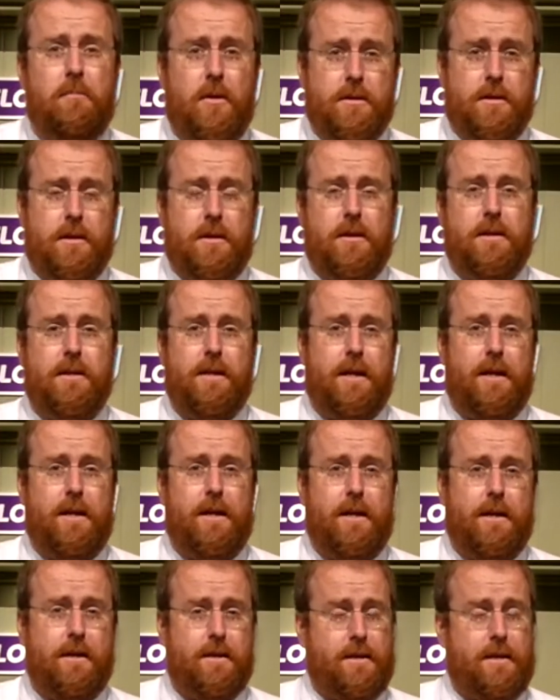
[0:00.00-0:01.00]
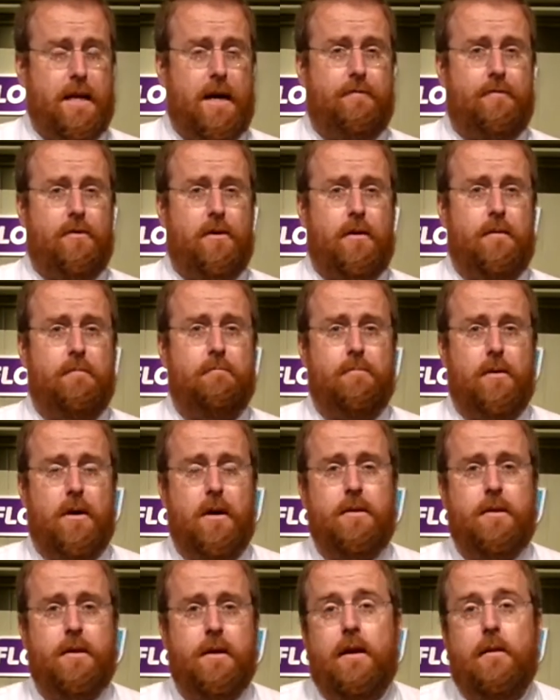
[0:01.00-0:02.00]
mussels in a saffron
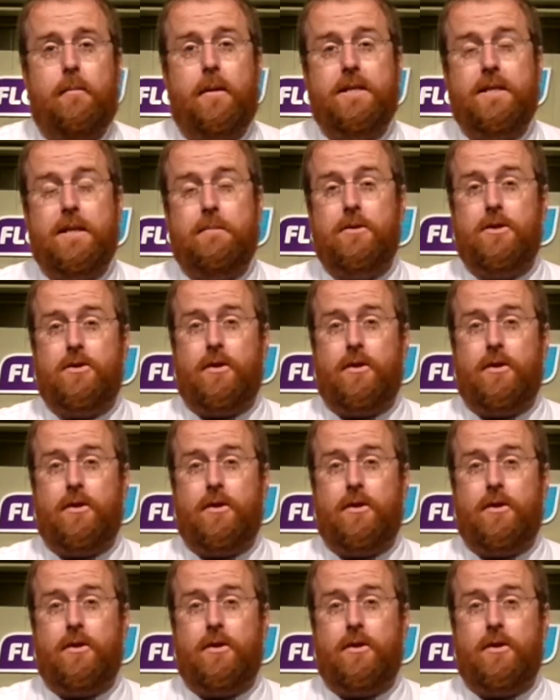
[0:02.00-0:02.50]
broth. It might seem